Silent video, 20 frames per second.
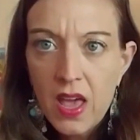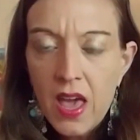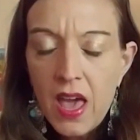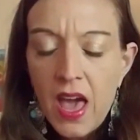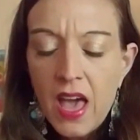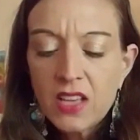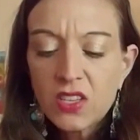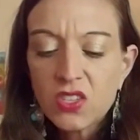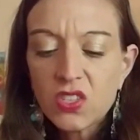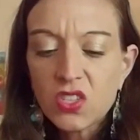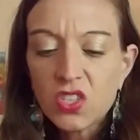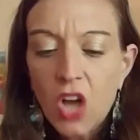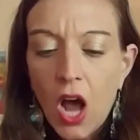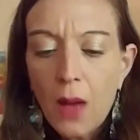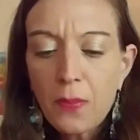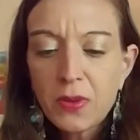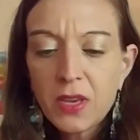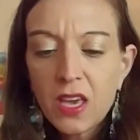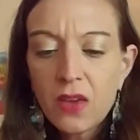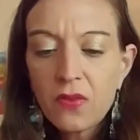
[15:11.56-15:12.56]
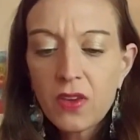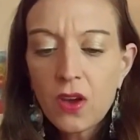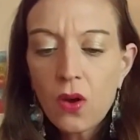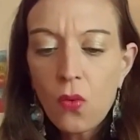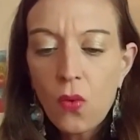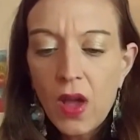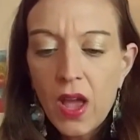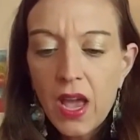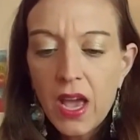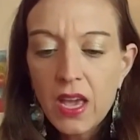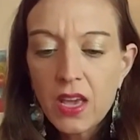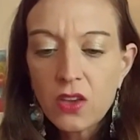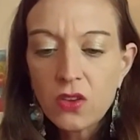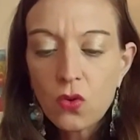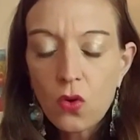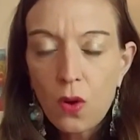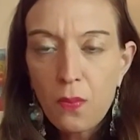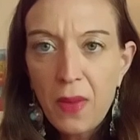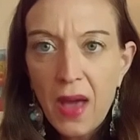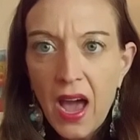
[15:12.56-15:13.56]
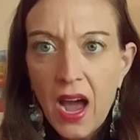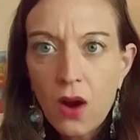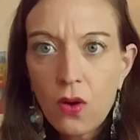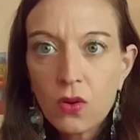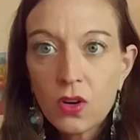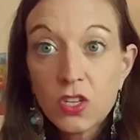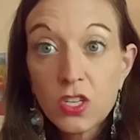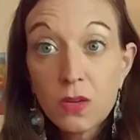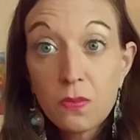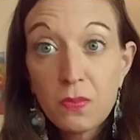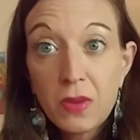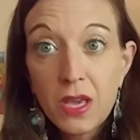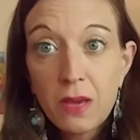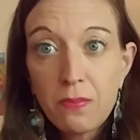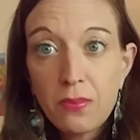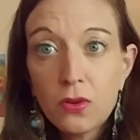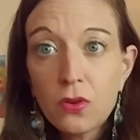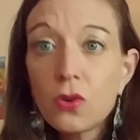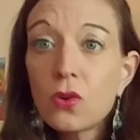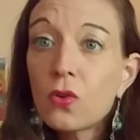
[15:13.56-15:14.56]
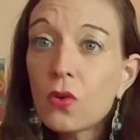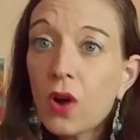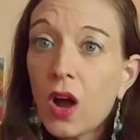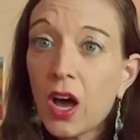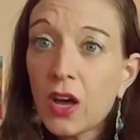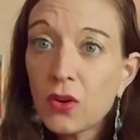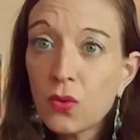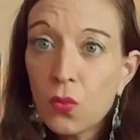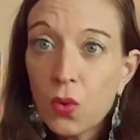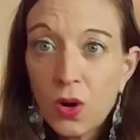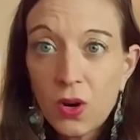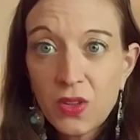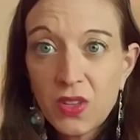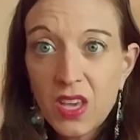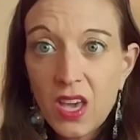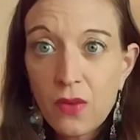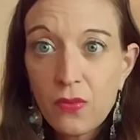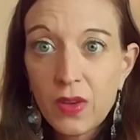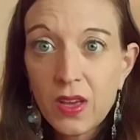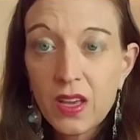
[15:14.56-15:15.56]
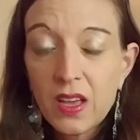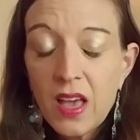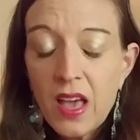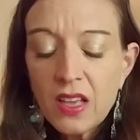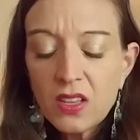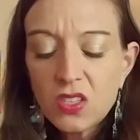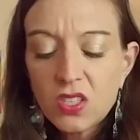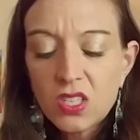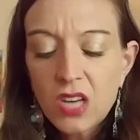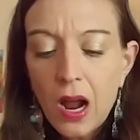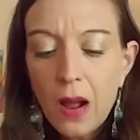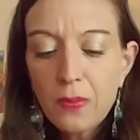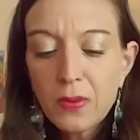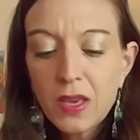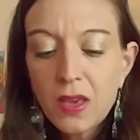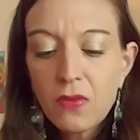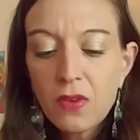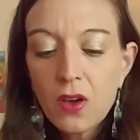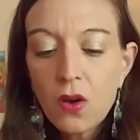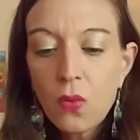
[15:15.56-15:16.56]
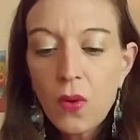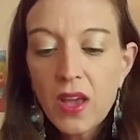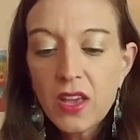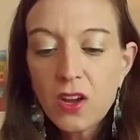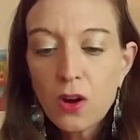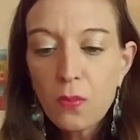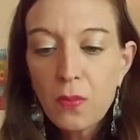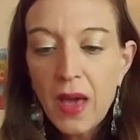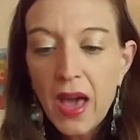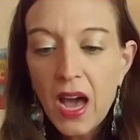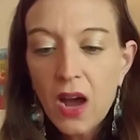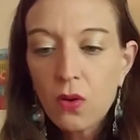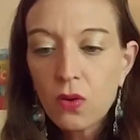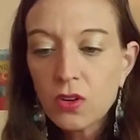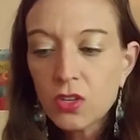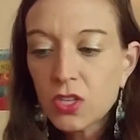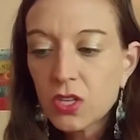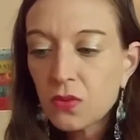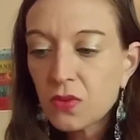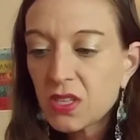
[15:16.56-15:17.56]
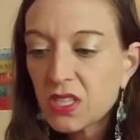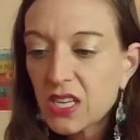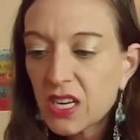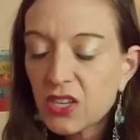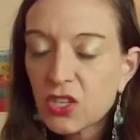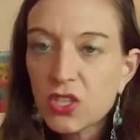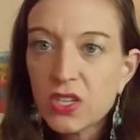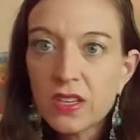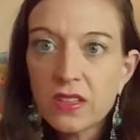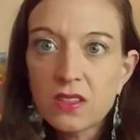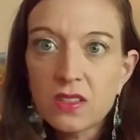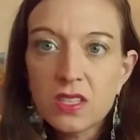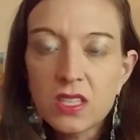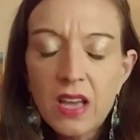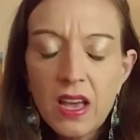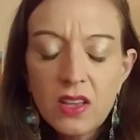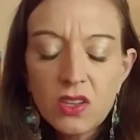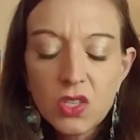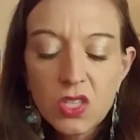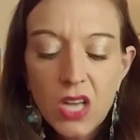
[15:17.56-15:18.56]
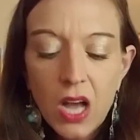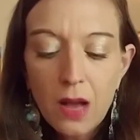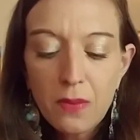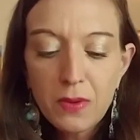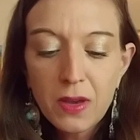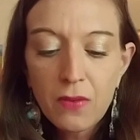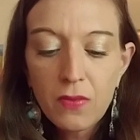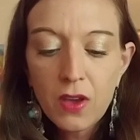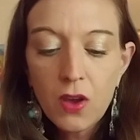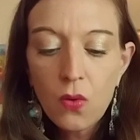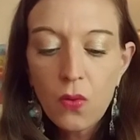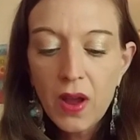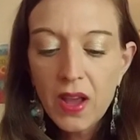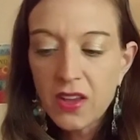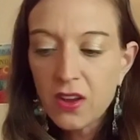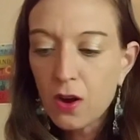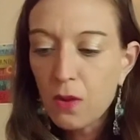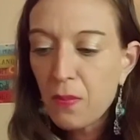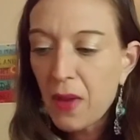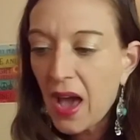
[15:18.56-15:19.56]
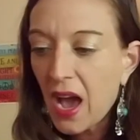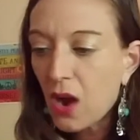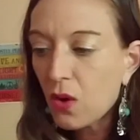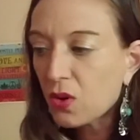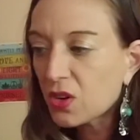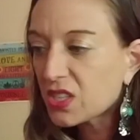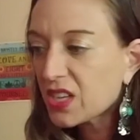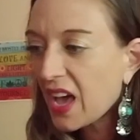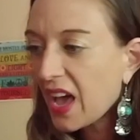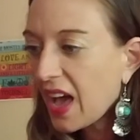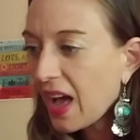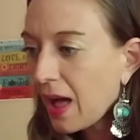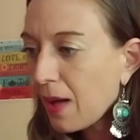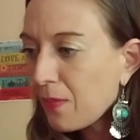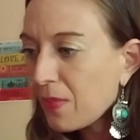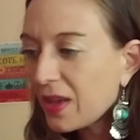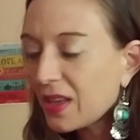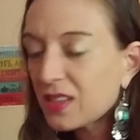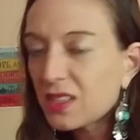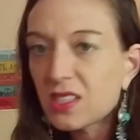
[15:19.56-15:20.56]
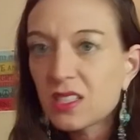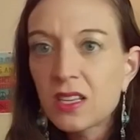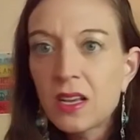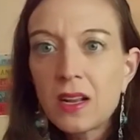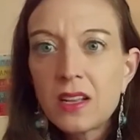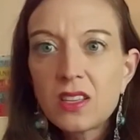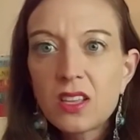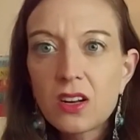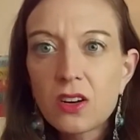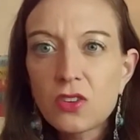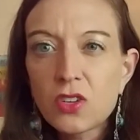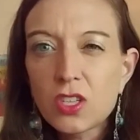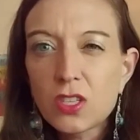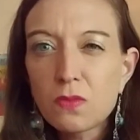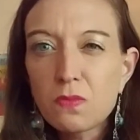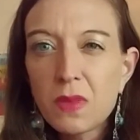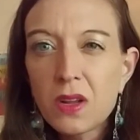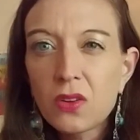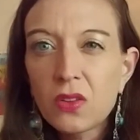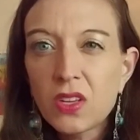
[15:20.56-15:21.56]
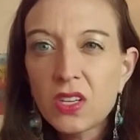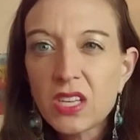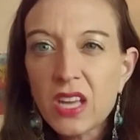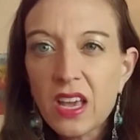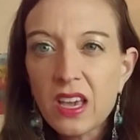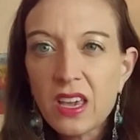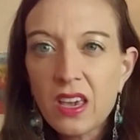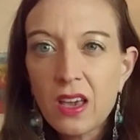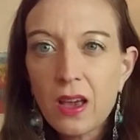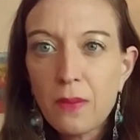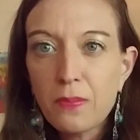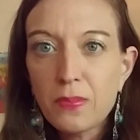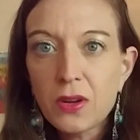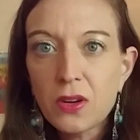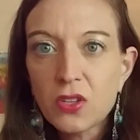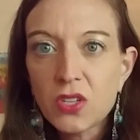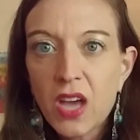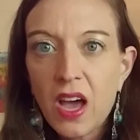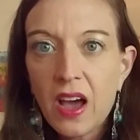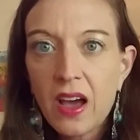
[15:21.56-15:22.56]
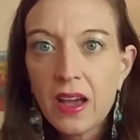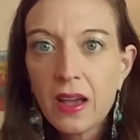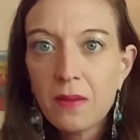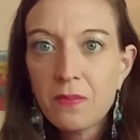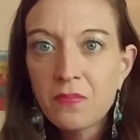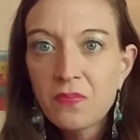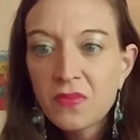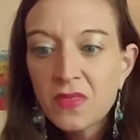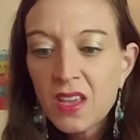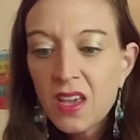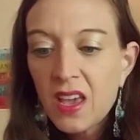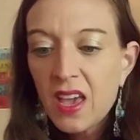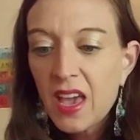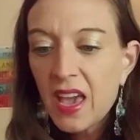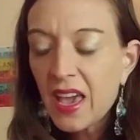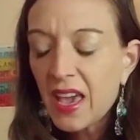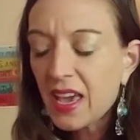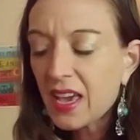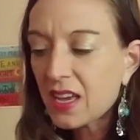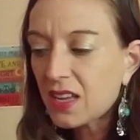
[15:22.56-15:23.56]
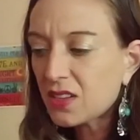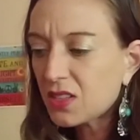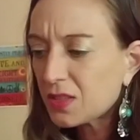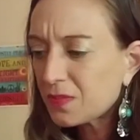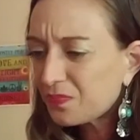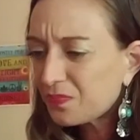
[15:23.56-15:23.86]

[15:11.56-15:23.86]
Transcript: Stop giving away your power to people who are unworthy of it. Stop giving away your power to addictions. Stop giving away your power to habits that are just merely taking up your time and